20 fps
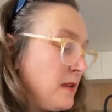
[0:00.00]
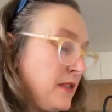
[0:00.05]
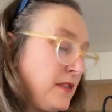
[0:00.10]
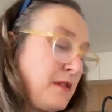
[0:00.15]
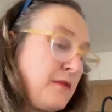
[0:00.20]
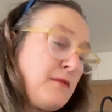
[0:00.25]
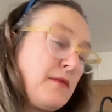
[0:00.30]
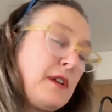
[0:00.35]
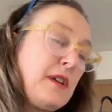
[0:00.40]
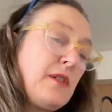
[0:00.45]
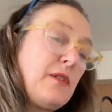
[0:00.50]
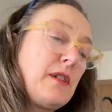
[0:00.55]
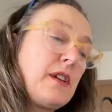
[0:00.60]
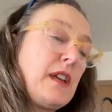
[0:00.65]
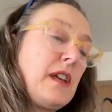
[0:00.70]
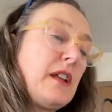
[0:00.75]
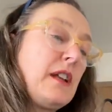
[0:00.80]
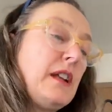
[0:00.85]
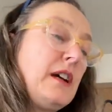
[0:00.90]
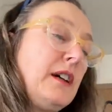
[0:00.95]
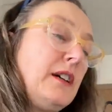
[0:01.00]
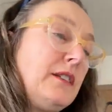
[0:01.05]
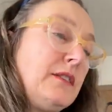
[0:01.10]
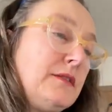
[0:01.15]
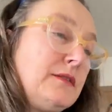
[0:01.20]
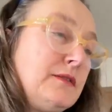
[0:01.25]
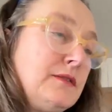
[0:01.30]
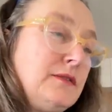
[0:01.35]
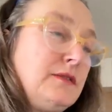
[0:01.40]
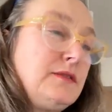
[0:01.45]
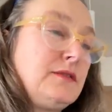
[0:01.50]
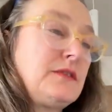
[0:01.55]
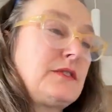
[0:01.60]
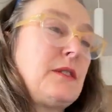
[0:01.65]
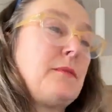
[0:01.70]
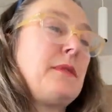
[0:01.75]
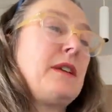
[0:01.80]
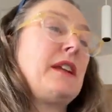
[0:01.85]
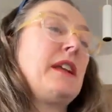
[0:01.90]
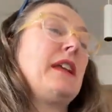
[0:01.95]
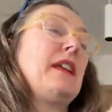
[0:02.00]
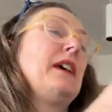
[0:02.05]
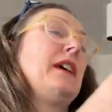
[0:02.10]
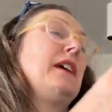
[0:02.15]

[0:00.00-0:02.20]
But the real killer, I mean,